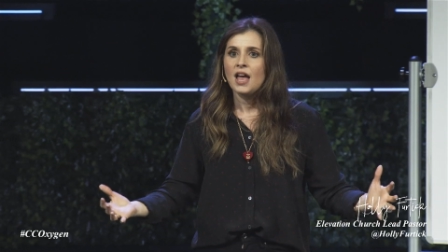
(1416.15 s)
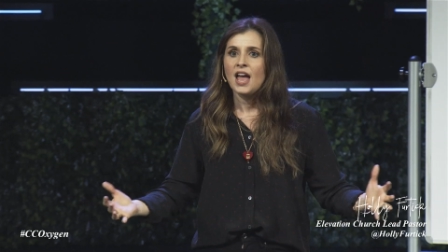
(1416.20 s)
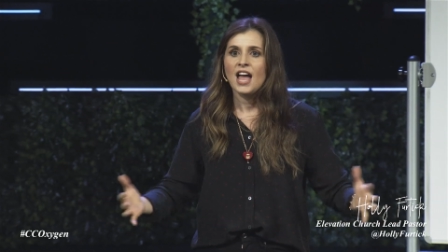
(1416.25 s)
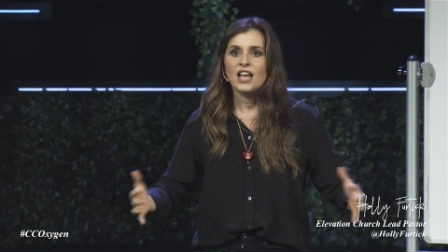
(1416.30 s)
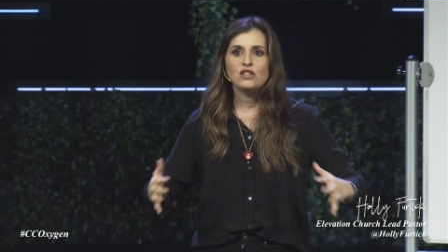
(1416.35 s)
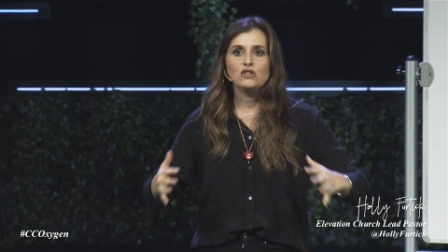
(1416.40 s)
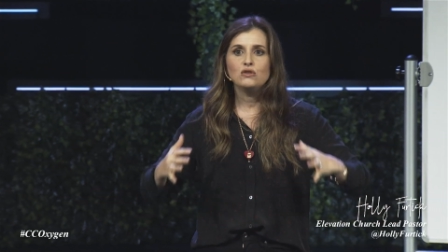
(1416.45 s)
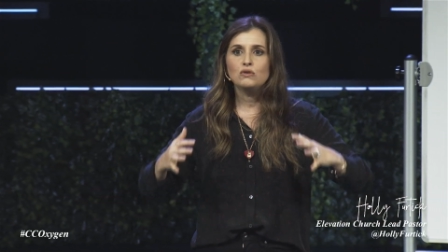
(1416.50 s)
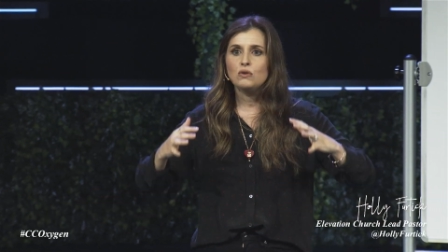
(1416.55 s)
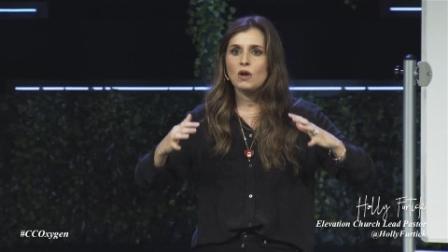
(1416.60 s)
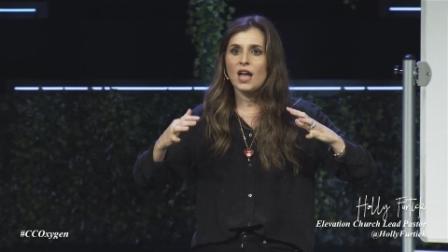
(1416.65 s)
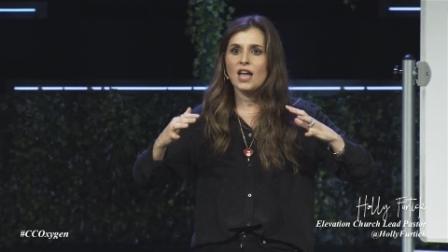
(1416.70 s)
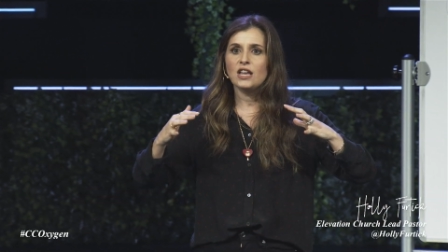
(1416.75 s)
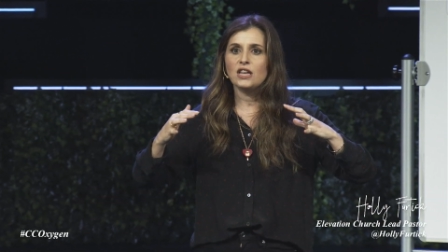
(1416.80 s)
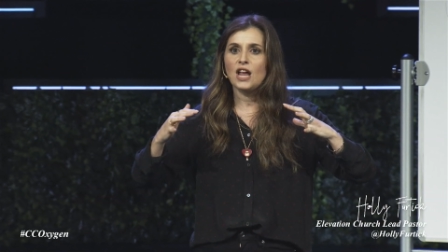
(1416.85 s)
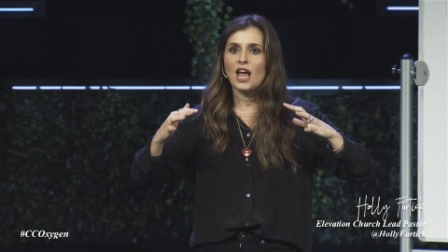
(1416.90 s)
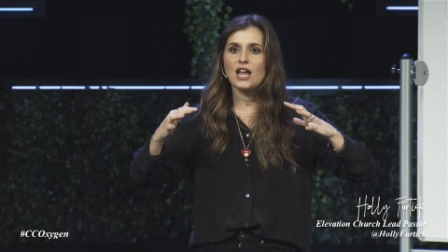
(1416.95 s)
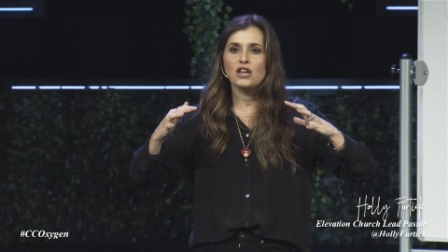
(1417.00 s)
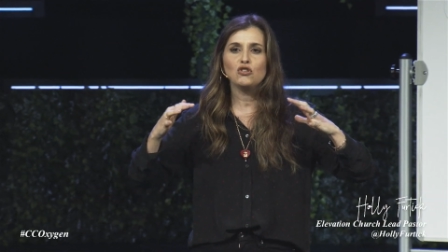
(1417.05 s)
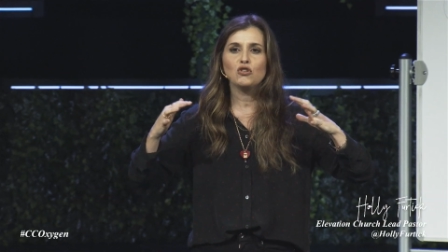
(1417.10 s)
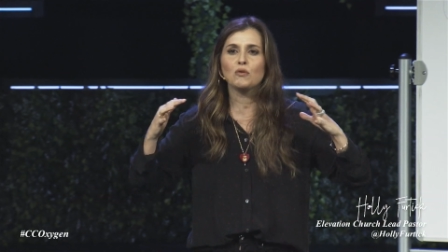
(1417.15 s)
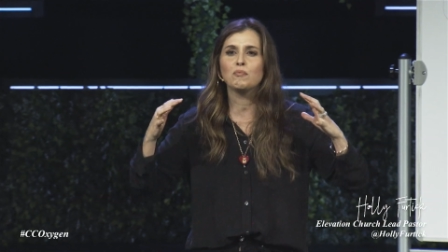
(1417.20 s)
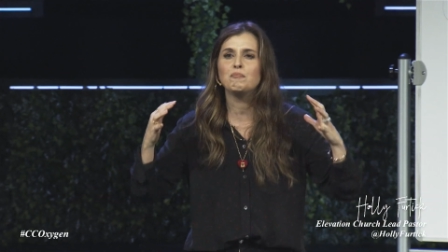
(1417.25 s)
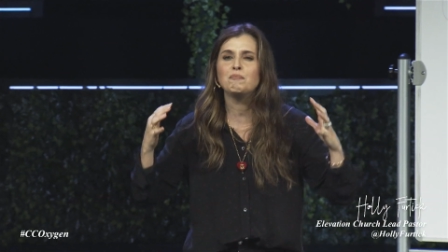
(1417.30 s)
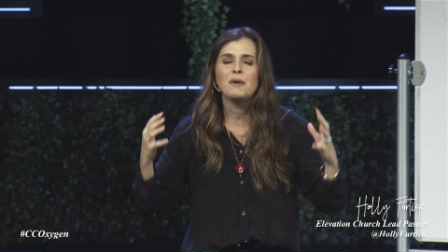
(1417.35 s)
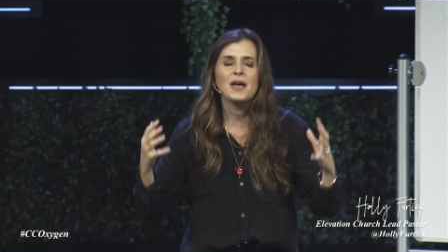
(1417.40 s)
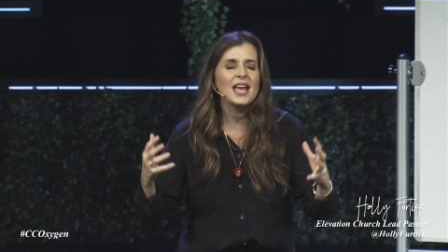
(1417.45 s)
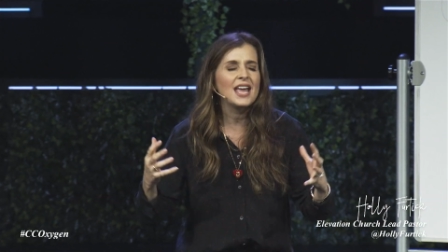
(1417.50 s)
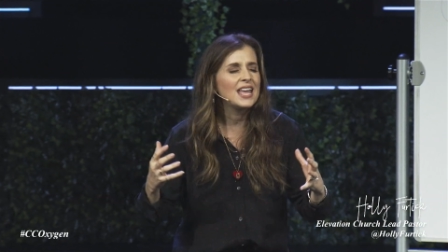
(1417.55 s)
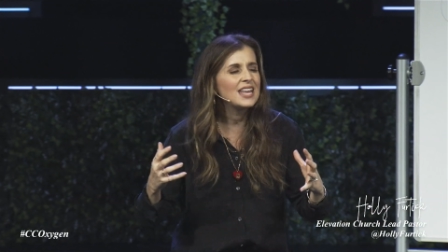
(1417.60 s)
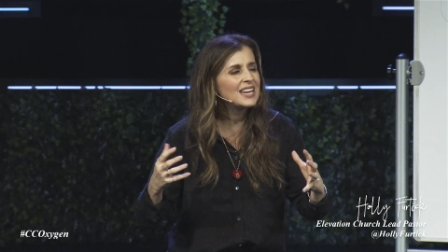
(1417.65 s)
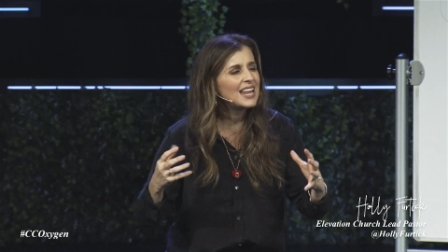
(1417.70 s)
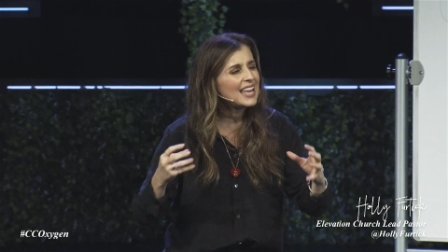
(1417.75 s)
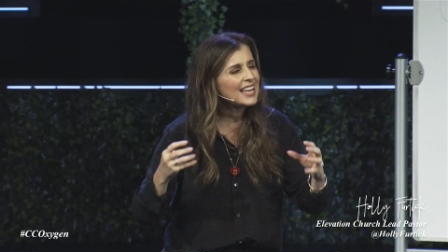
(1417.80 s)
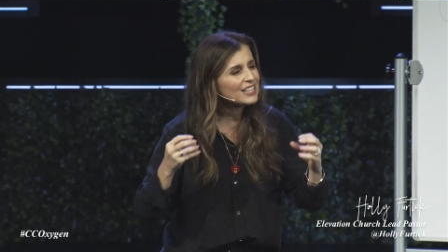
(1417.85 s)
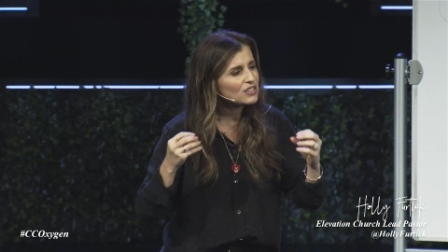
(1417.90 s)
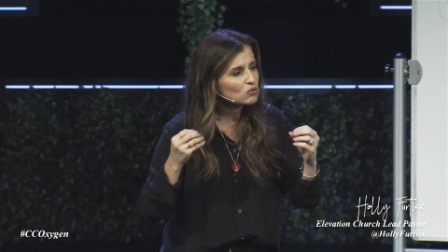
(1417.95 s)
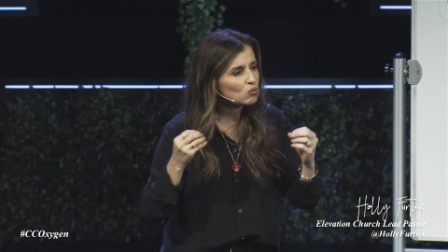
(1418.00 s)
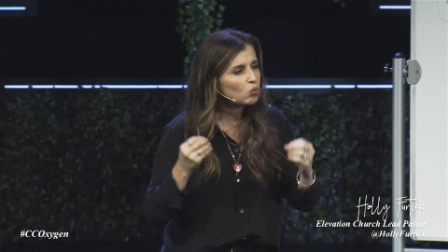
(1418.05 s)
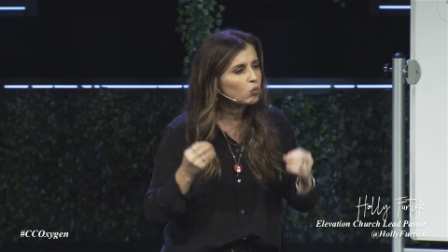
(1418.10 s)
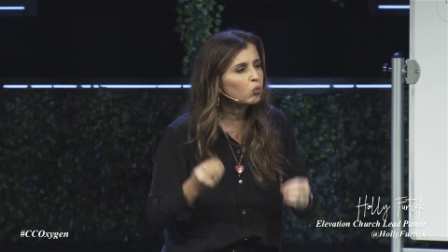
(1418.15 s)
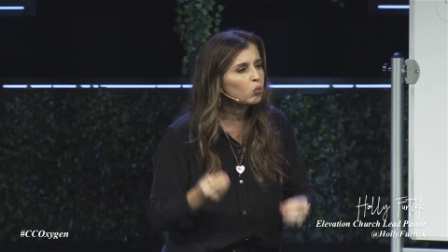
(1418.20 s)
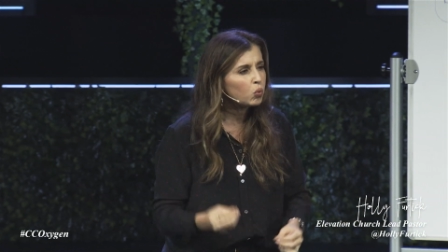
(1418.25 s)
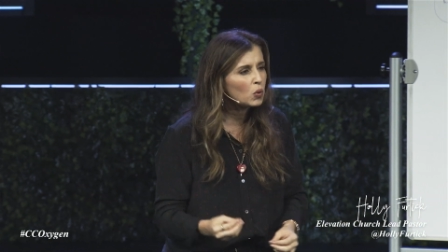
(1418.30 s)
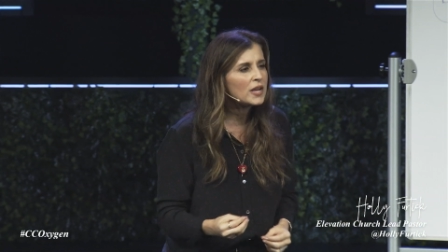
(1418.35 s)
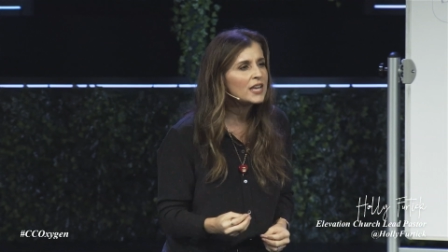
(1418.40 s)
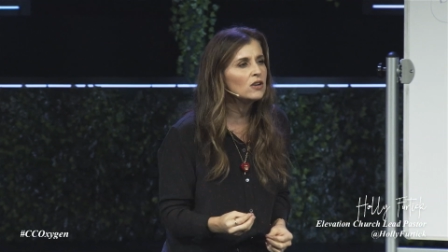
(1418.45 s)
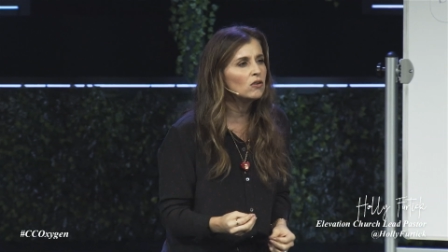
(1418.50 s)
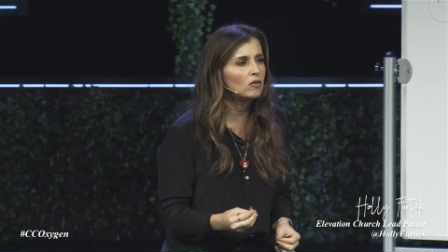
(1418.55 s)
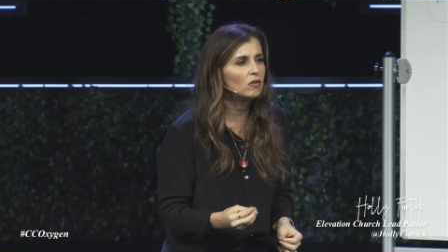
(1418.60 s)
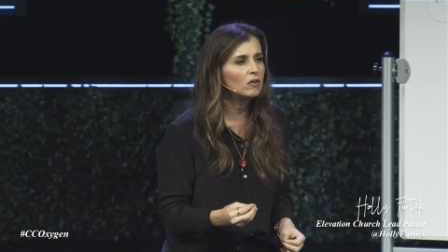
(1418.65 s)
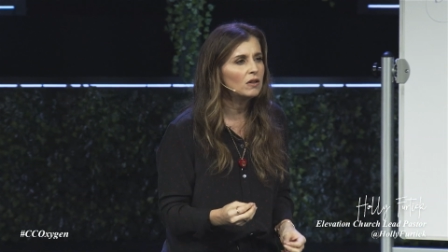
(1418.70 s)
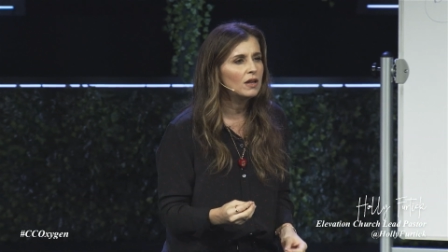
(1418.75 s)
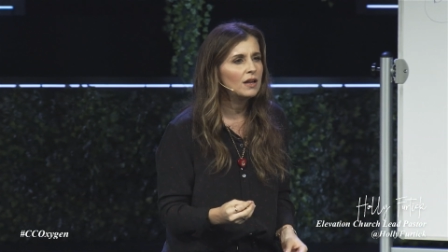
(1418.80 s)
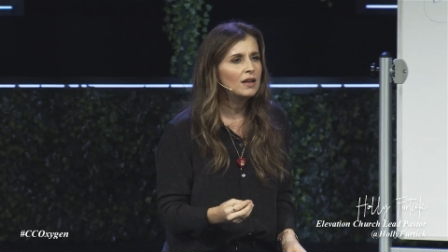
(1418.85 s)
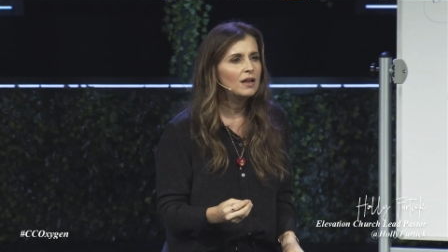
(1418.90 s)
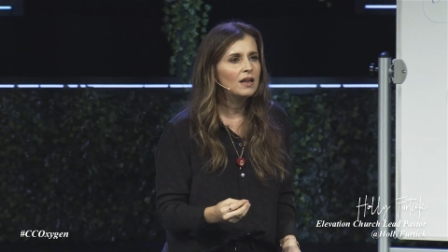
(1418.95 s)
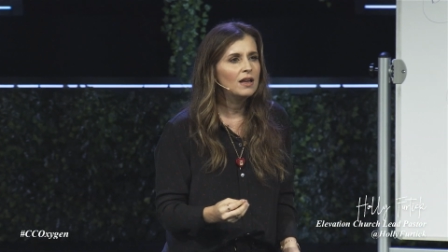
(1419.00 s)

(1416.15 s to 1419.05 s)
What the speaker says: And your pain, it's real.